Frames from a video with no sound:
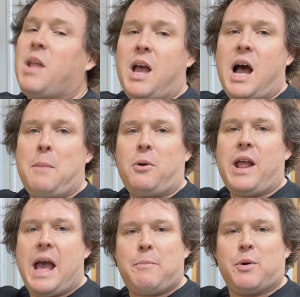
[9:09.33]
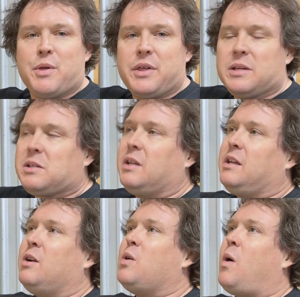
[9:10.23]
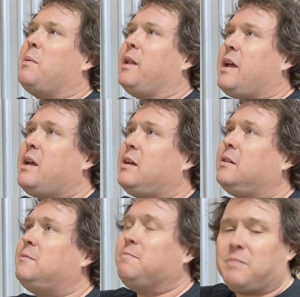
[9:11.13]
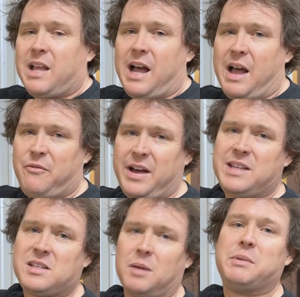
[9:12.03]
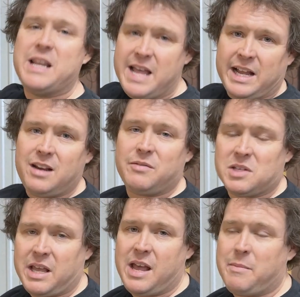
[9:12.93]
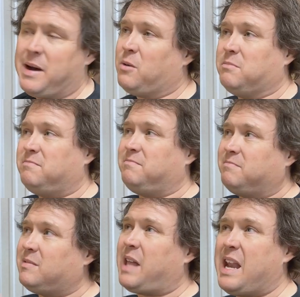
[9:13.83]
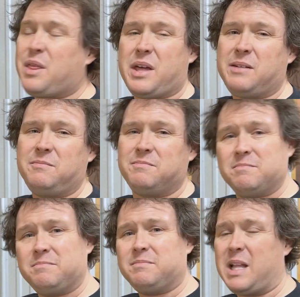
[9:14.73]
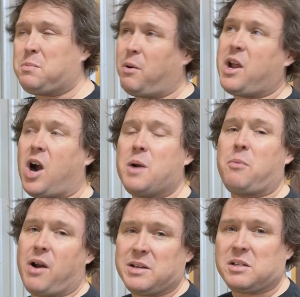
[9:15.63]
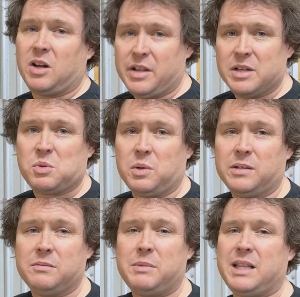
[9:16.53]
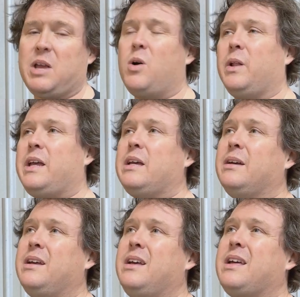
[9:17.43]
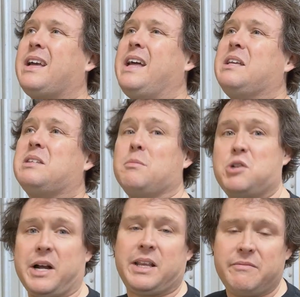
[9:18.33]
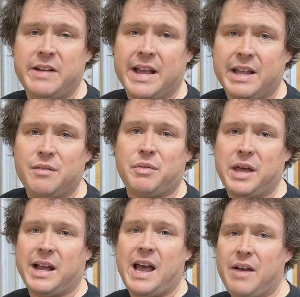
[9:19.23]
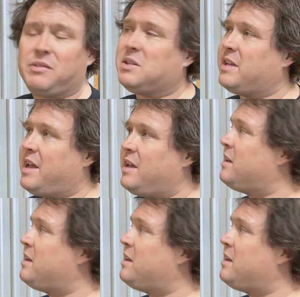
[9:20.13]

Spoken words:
I'm pretty happy with this. You know, normally I find something negative to say about anything. It's pretty hard pressed on this one. But the only kind of subjective negative thing I have to say